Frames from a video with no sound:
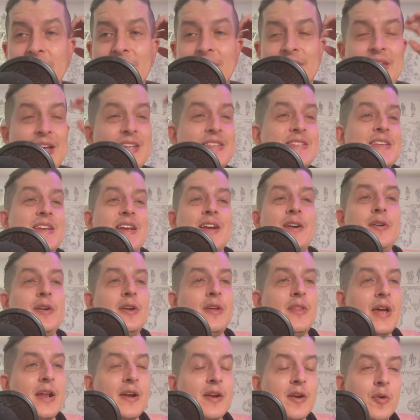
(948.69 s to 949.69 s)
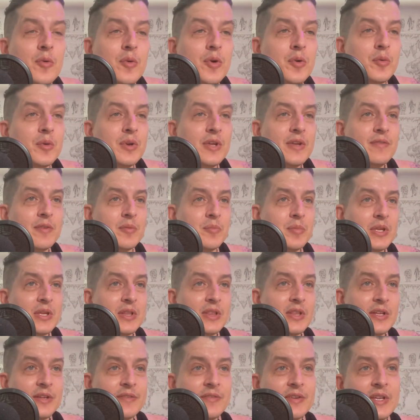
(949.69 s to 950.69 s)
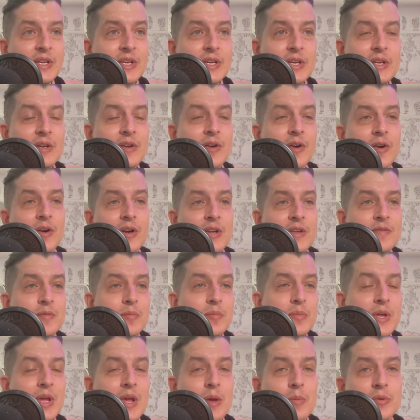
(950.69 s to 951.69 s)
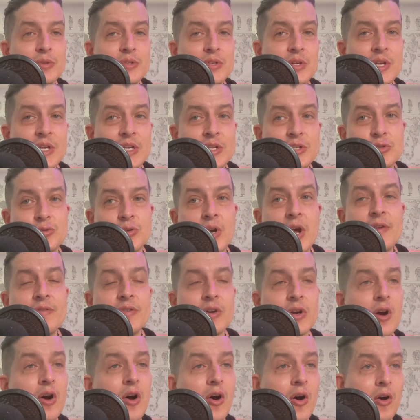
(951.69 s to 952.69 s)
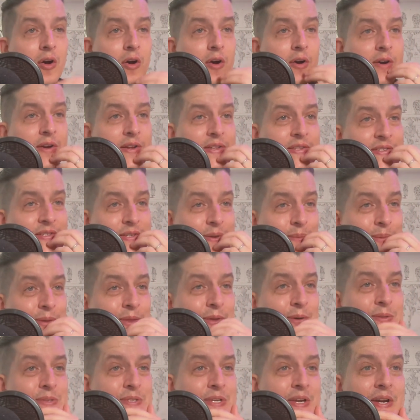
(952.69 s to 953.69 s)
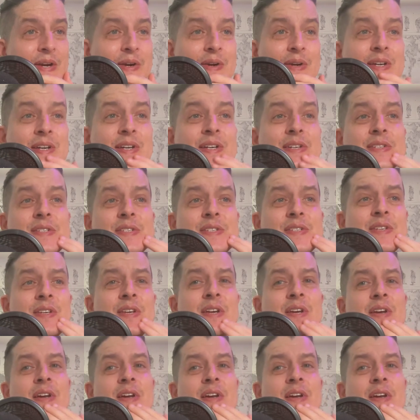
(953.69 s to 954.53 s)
that's an area that no one would even be living in or even be able to like drive a car in some of those areas.